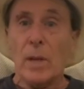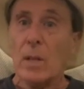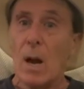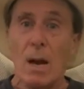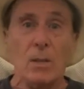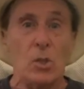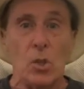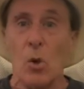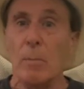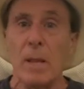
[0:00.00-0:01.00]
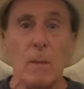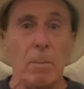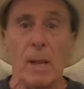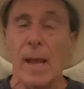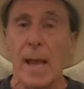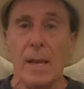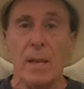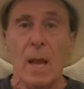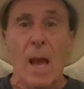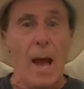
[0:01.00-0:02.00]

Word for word: and God showed me the plan.